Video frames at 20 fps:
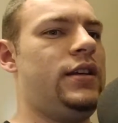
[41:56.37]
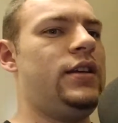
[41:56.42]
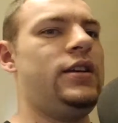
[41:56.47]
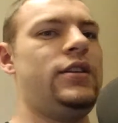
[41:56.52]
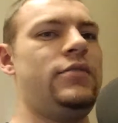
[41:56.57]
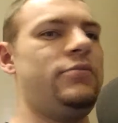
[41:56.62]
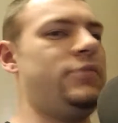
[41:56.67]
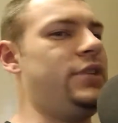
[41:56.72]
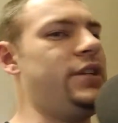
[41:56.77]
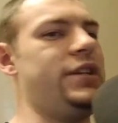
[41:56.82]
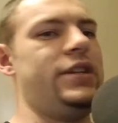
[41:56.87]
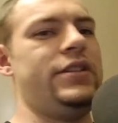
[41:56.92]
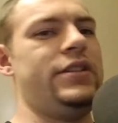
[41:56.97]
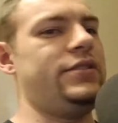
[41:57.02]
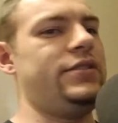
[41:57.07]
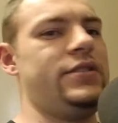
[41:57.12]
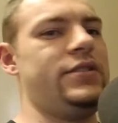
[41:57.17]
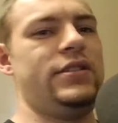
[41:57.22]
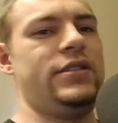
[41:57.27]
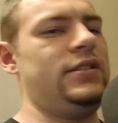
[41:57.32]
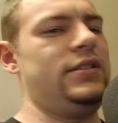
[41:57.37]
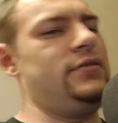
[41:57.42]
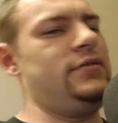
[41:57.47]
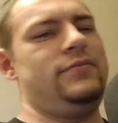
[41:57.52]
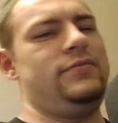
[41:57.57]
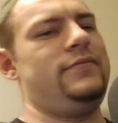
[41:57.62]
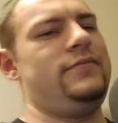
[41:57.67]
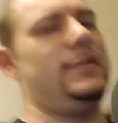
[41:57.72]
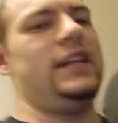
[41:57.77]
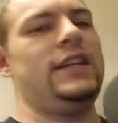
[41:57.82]
but it is
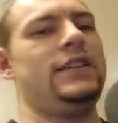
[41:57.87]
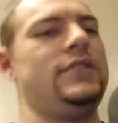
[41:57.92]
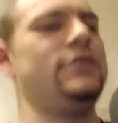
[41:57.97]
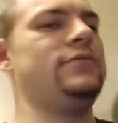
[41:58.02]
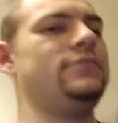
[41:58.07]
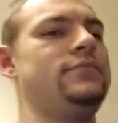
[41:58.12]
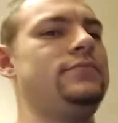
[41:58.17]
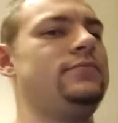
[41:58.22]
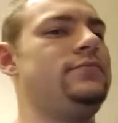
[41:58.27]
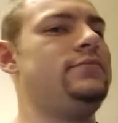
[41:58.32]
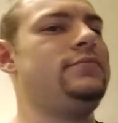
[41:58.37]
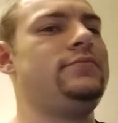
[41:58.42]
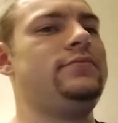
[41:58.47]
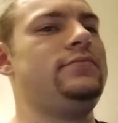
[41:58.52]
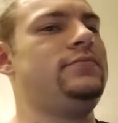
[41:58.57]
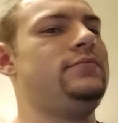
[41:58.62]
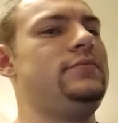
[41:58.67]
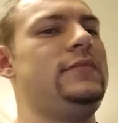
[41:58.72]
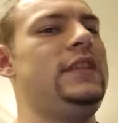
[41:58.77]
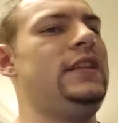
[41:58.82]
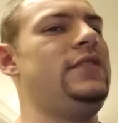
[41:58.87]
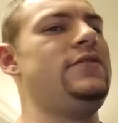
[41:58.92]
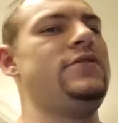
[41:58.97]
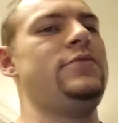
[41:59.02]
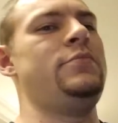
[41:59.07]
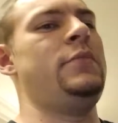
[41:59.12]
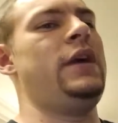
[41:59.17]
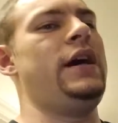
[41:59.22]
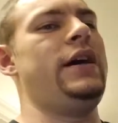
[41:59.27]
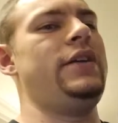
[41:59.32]
like, it's
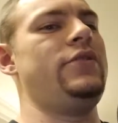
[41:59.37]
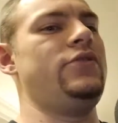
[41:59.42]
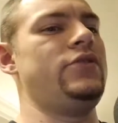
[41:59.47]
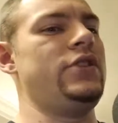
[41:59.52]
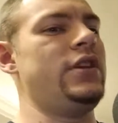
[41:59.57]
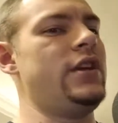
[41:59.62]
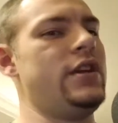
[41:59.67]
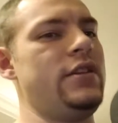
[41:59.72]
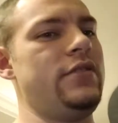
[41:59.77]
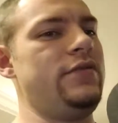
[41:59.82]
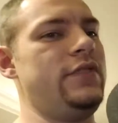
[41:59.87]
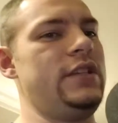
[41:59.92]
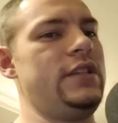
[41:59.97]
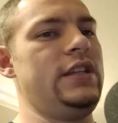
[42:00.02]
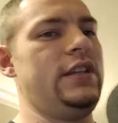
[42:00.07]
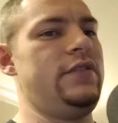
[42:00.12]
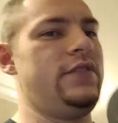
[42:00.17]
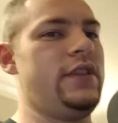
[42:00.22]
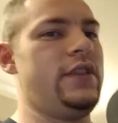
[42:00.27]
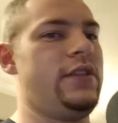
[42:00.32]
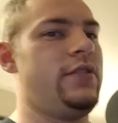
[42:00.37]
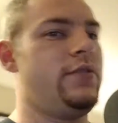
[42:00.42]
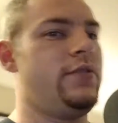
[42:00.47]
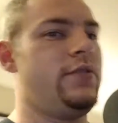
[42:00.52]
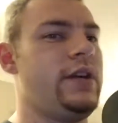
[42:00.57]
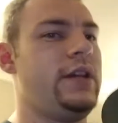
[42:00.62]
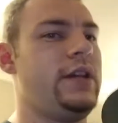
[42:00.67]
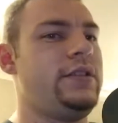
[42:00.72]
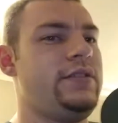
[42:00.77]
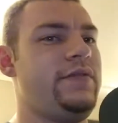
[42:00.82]
miles ahead of any of the other
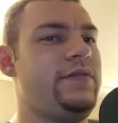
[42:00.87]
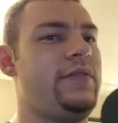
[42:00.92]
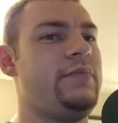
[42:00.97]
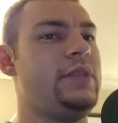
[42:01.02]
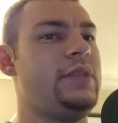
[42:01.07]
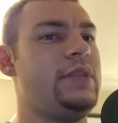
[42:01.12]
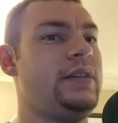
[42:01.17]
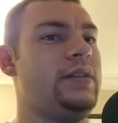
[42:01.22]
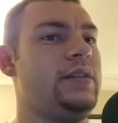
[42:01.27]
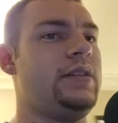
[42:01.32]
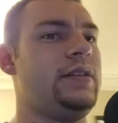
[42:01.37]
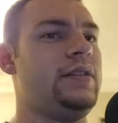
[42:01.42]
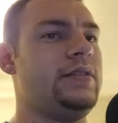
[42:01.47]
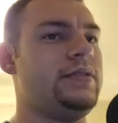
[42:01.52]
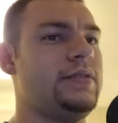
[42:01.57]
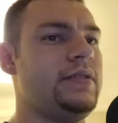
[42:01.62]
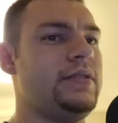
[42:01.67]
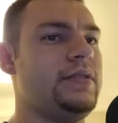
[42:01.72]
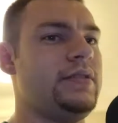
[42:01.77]
rides, if I'm being honest.